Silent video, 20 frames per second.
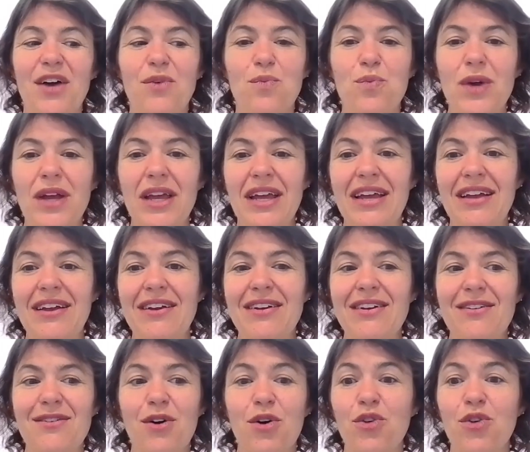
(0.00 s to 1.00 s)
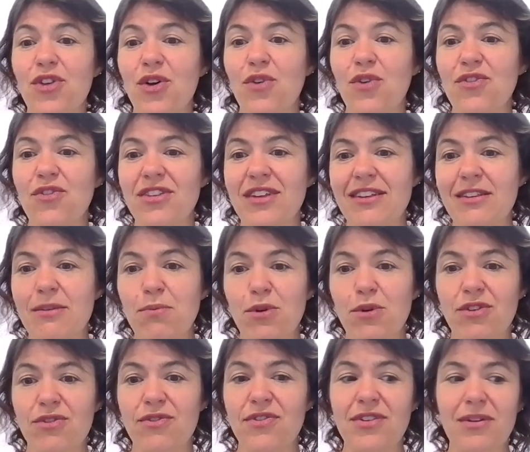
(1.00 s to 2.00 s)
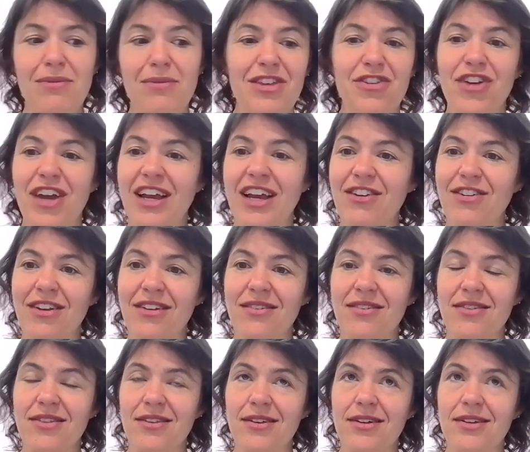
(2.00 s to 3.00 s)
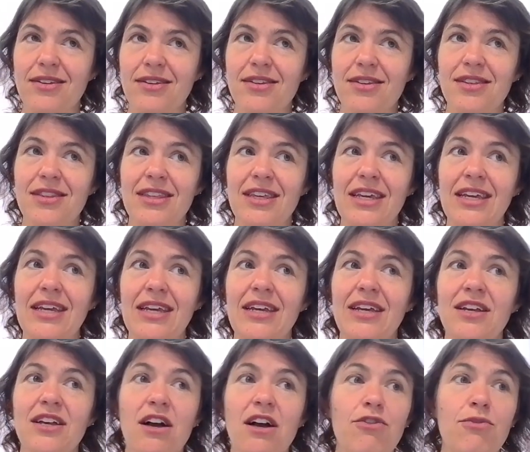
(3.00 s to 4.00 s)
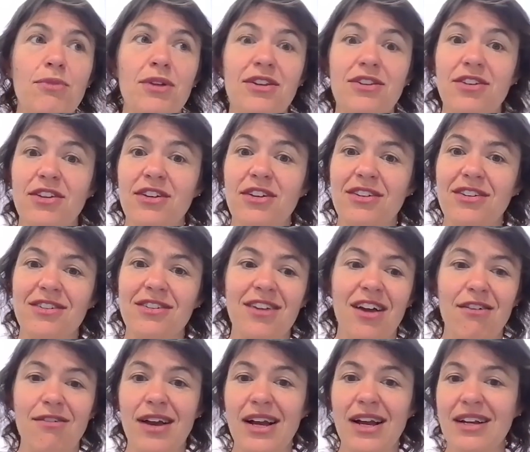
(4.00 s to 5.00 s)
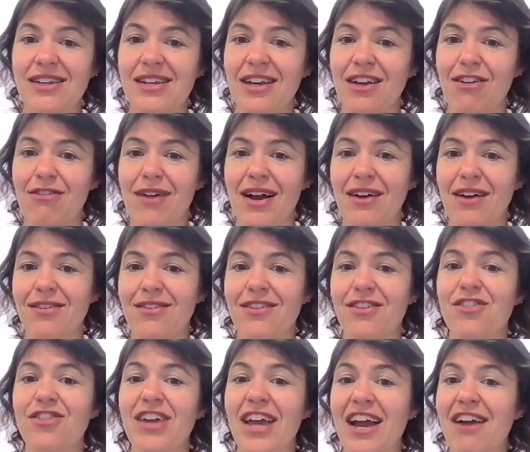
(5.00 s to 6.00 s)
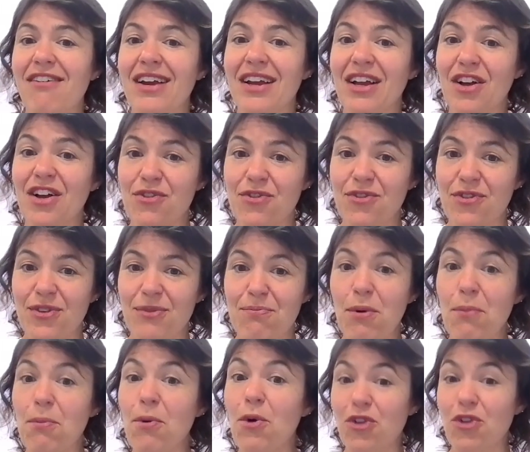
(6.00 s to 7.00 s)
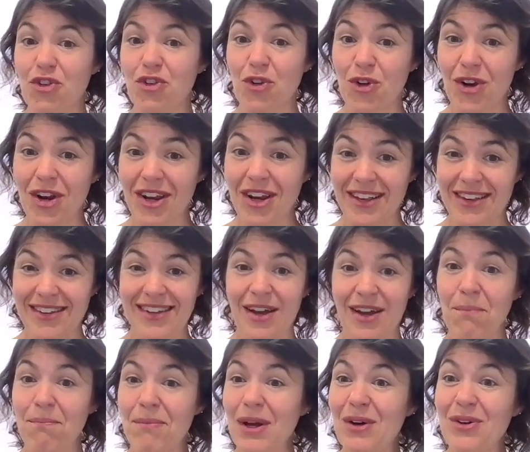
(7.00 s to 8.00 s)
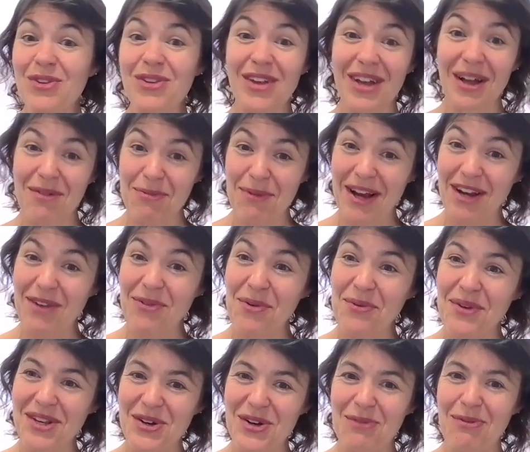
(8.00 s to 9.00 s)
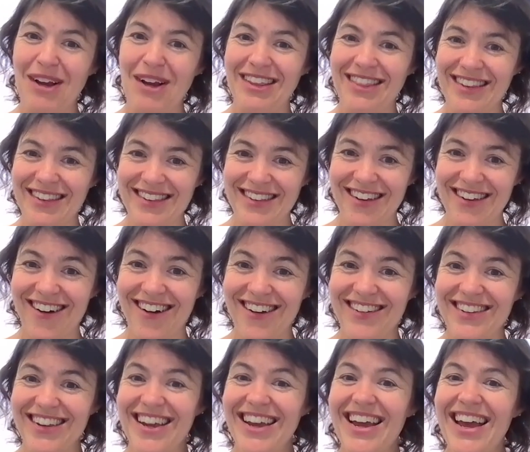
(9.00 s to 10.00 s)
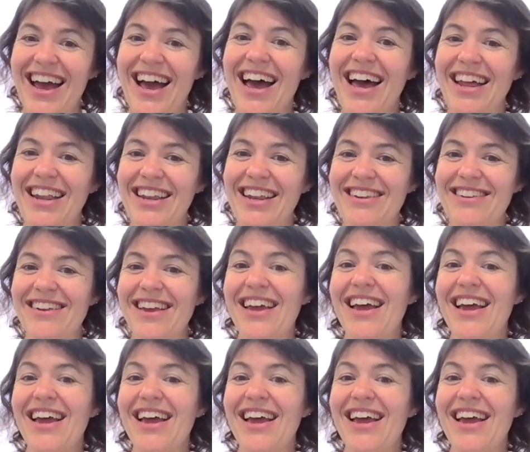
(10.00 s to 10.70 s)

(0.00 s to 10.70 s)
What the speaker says: We're also obviously supportive of some of the changes that the government are directing around sharing of proportionality on bills. That comes back to what we talked about at the start and